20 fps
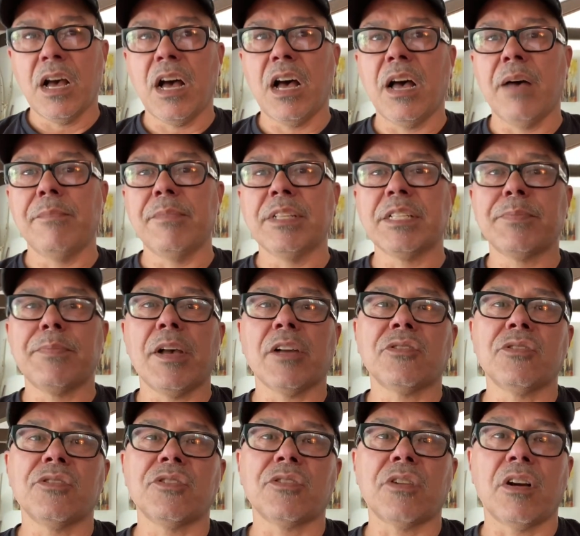
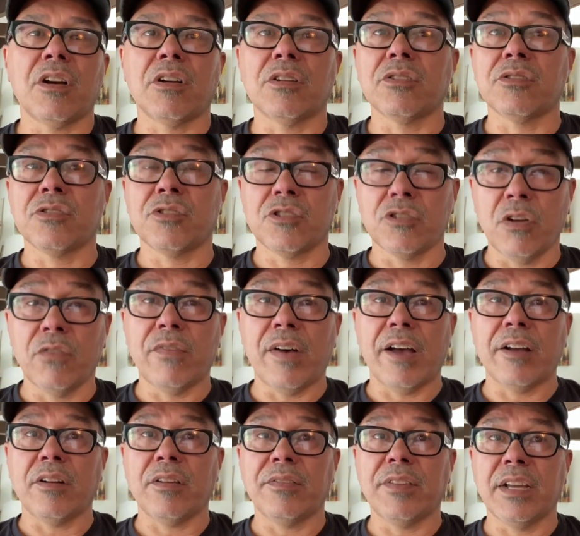Inspections are so
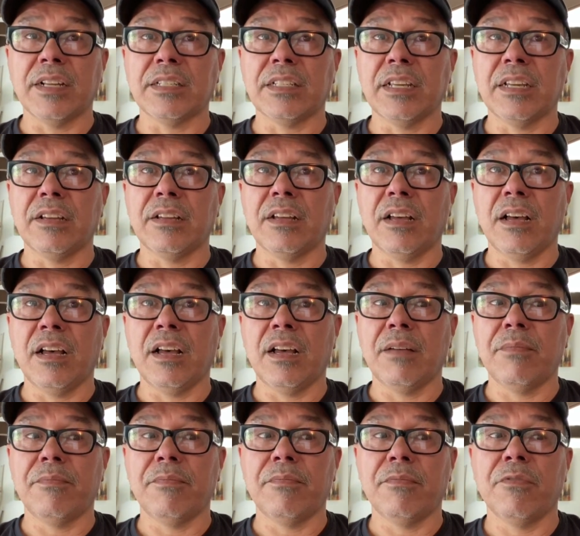vital that
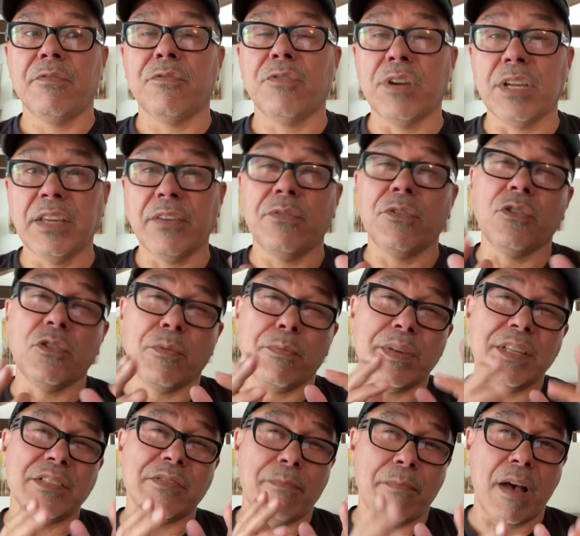for giving you a
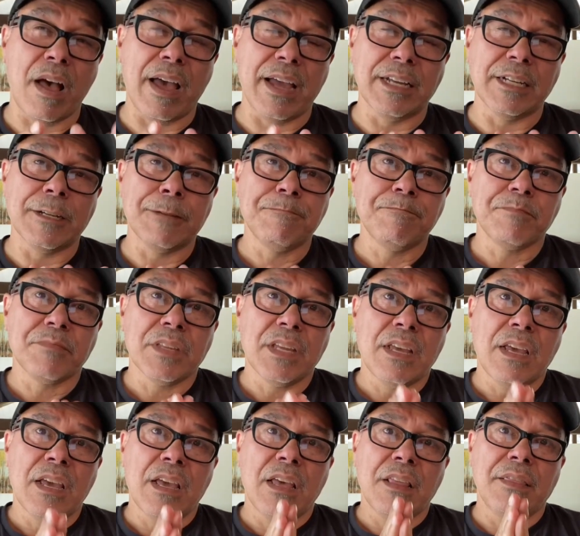peace of mind
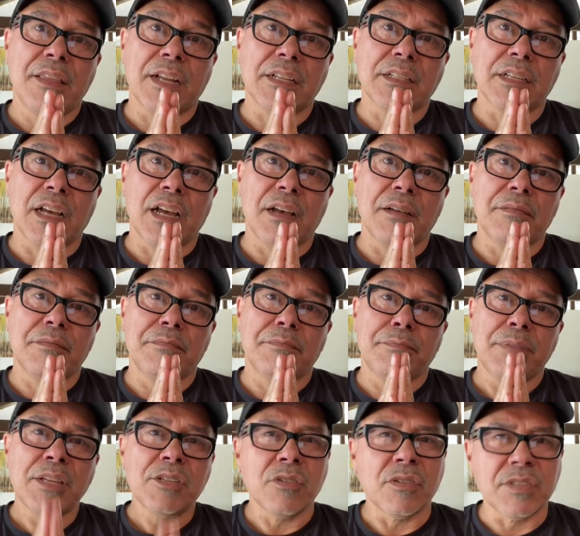that
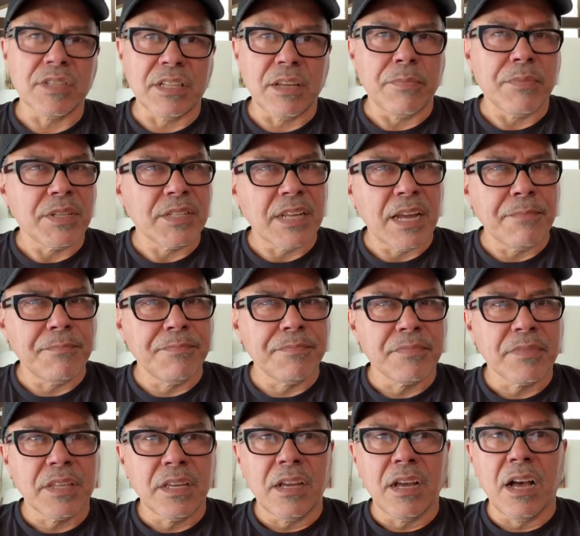please don't skip this step.
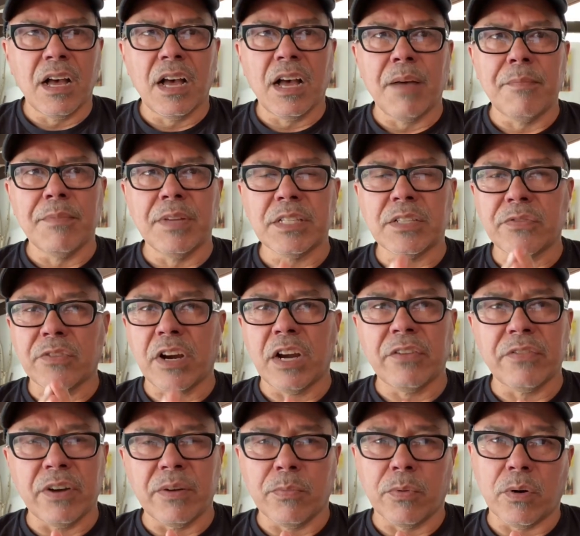It's very,
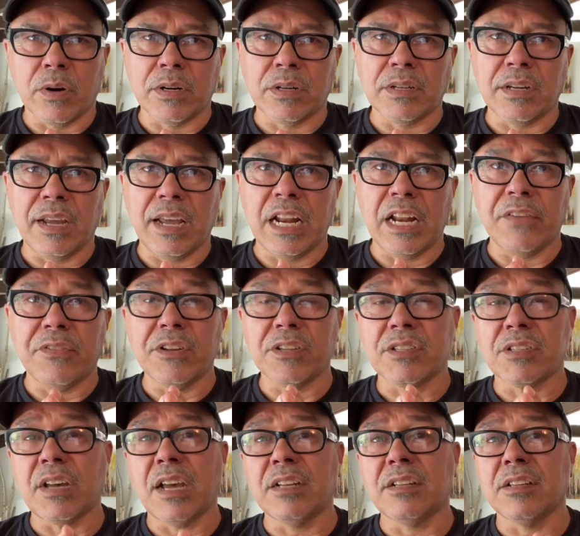very important. And if you
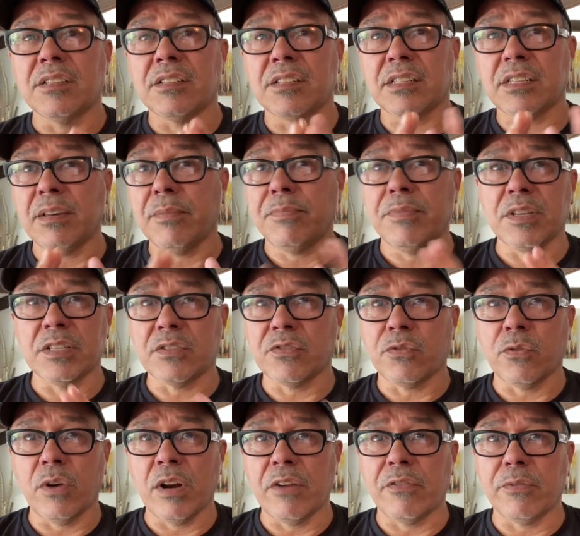decide to skip this for
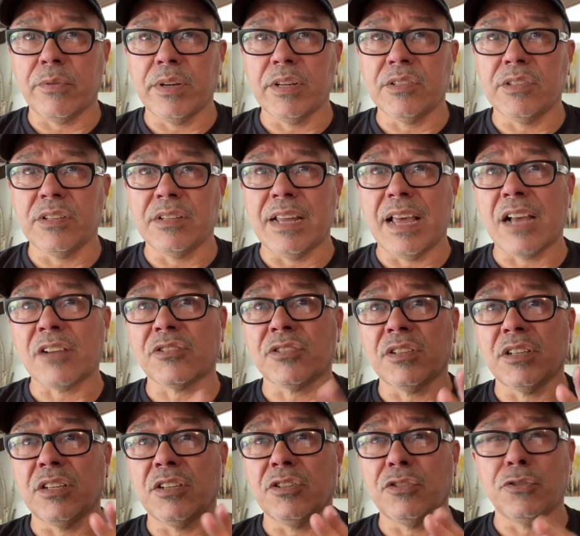whatever reason,
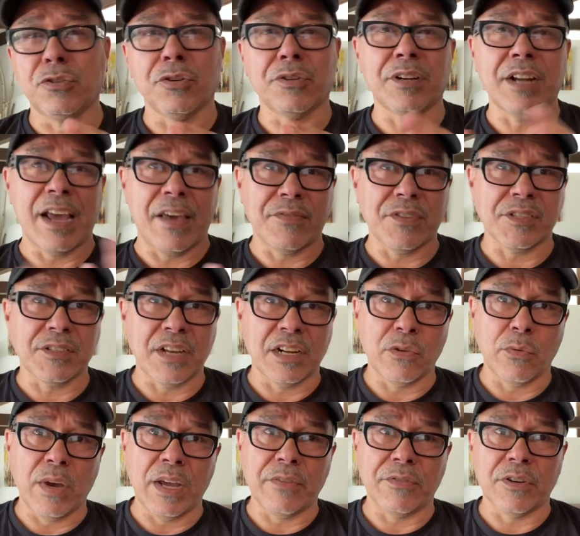actually, you're going to have to sign a
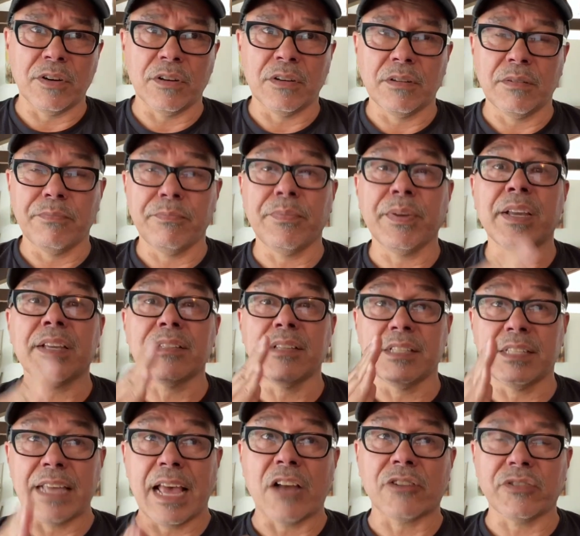waiver because it's
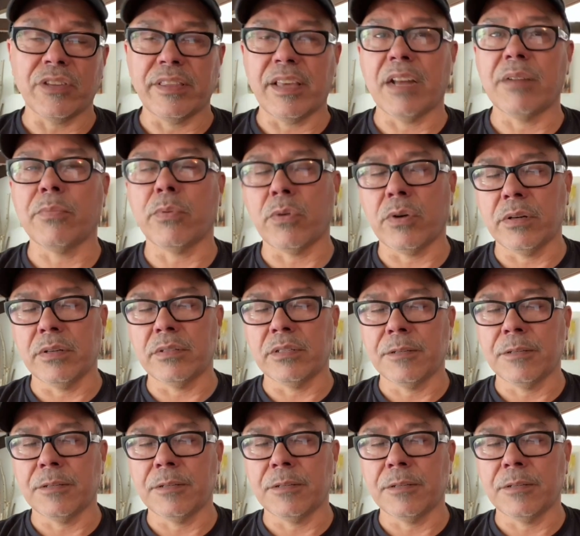actually that important.